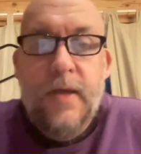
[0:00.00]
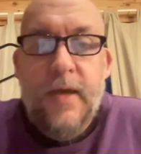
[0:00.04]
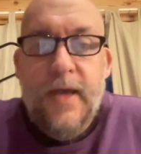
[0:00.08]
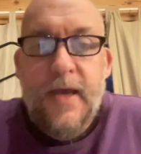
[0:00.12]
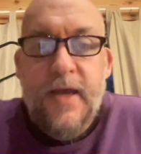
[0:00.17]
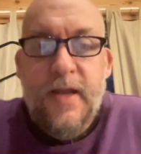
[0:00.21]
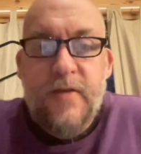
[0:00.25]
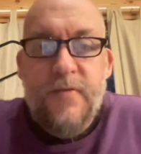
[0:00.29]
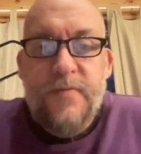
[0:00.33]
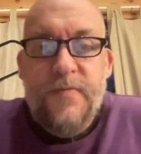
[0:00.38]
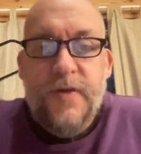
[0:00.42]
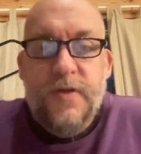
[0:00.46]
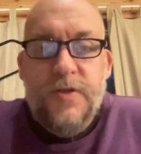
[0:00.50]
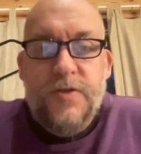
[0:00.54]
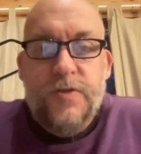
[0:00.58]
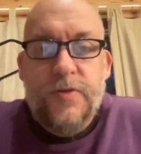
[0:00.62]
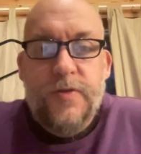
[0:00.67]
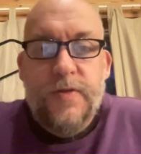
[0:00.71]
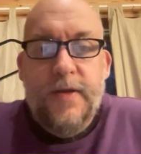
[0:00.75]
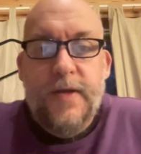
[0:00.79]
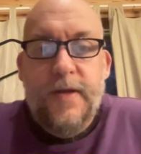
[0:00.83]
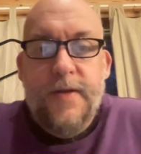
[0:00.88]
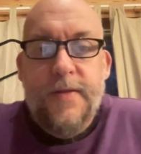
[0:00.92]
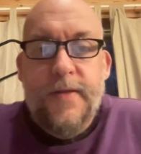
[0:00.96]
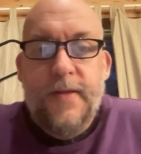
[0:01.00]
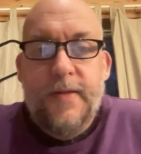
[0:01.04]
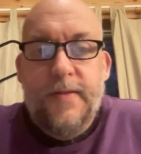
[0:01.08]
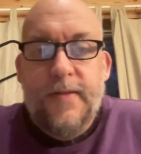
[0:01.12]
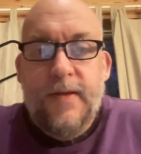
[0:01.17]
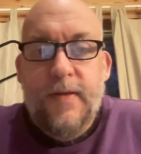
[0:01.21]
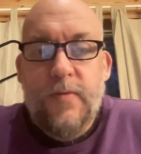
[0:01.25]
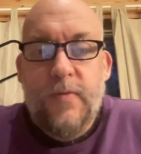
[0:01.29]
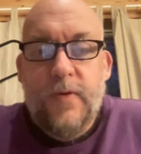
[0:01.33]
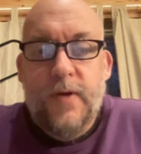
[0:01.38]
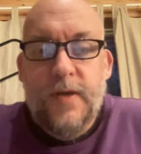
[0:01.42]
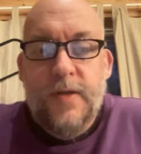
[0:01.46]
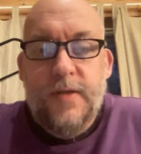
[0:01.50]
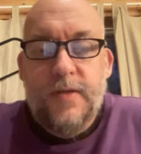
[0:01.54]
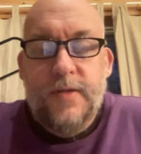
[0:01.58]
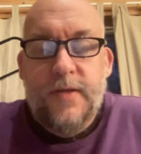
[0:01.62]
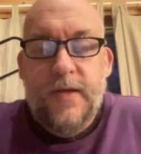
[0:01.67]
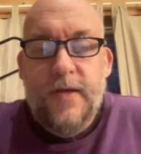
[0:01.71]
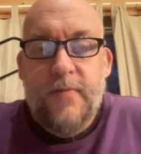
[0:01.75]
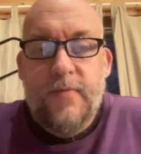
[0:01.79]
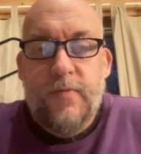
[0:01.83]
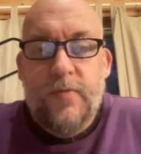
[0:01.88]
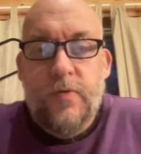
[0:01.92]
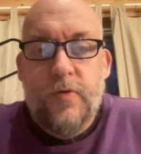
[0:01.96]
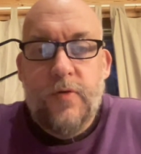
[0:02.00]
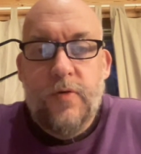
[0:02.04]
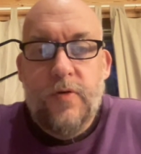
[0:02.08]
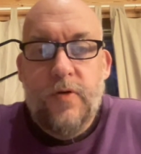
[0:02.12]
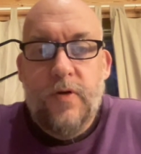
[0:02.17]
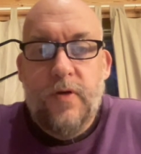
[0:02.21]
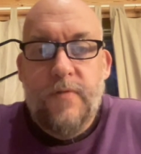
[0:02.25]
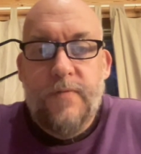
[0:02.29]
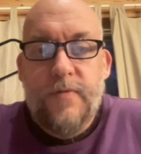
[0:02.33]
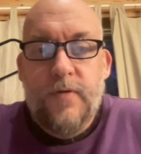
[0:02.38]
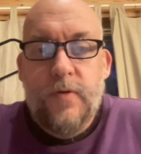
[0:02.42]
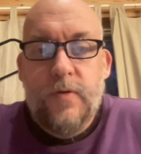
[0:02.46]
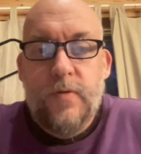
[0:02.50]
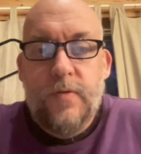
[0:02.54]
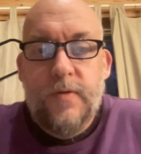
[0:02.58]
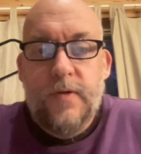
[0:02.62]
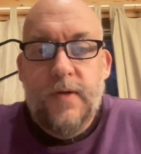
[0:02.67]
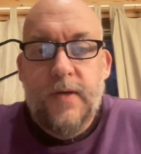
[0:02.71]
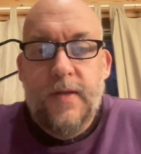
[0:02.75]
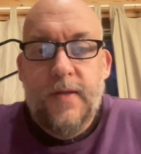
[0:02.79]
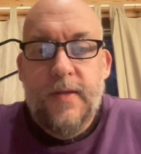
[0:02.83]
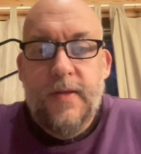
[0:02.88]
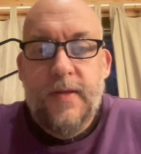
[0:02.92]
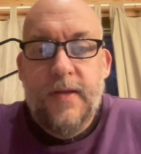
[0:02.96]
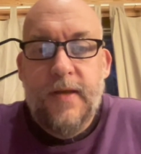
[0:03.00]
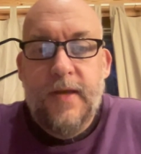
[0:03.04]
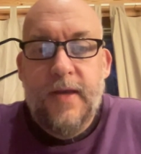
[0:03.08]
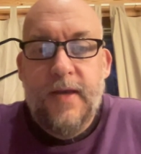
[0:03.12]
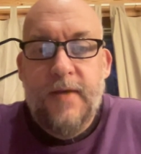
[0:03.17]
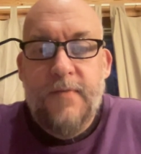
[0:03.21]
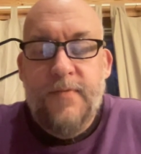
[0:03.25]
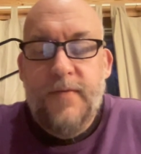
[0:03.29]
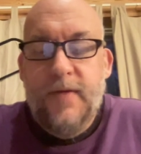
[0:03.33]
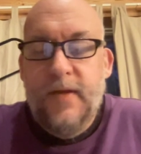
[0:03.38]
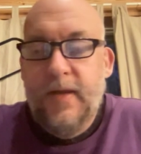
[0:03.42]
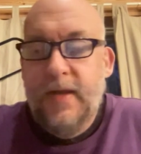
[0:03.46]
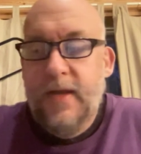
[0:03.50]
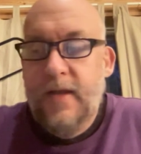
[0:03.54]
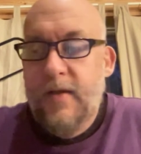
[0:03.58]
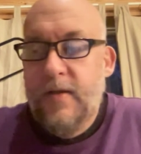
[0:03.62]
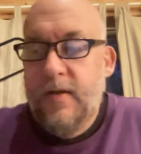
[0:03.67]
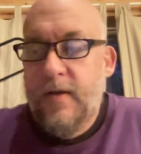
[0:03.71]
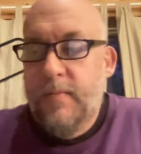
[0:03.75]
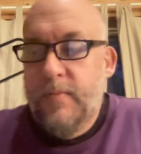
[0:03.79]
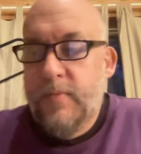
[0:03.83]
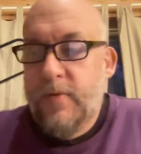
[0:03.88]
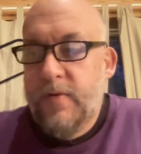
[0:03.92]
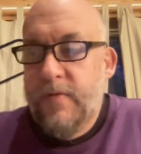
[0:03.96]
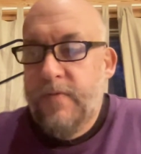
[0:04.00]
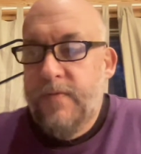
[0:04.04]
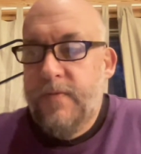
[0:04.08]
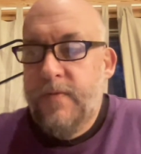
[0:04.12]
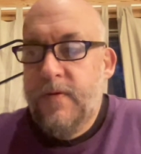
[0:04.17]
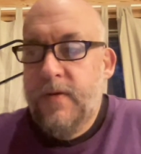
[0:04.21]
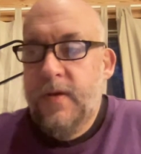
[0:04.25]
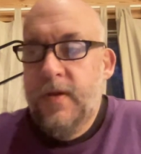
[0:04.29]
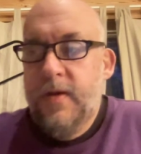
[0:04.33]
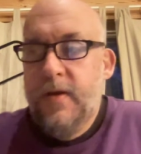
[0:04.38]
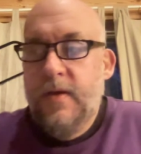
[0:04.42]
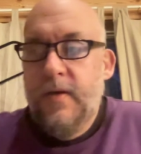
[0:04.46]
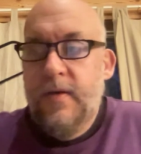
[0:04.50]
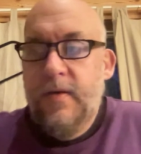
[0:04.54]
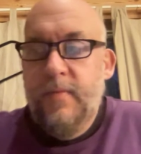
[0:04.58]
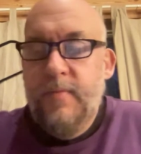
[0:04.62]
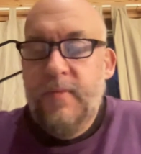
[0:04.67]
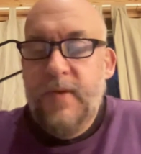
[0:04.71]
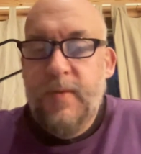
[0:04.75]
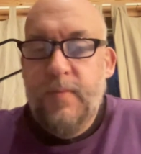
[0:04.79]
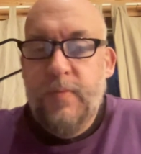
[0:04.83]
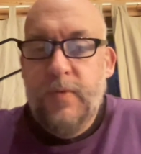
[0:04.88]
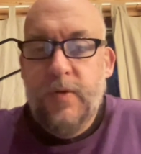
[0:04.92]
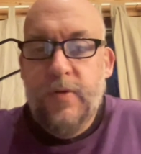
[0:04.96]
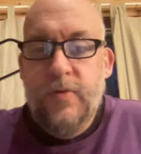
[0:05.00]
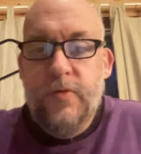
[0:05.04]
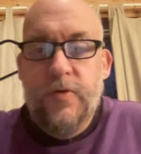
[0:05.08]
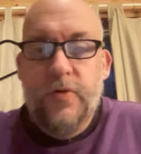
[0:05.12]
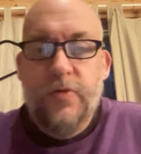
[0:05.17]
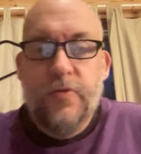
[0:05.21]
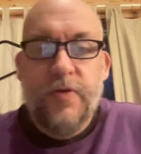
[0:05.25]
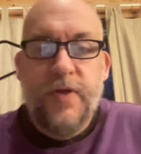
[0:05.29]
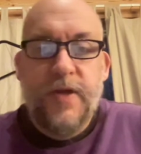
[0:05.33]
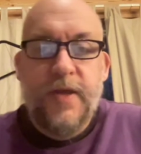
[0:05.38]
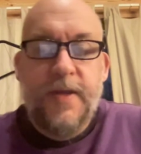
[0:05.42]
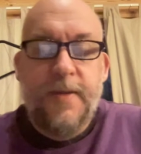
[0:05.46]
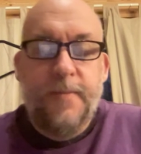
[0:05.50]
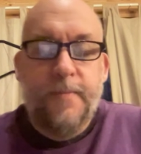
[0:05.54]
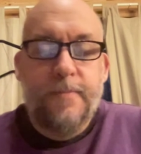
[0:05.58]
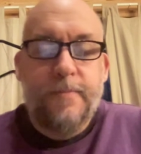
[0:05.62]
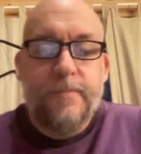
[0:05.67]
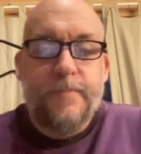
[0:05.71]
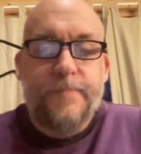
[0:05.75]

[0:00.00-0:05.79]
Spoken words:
head official there that they want to have a roll call vote, and they have to get a number of people who agree.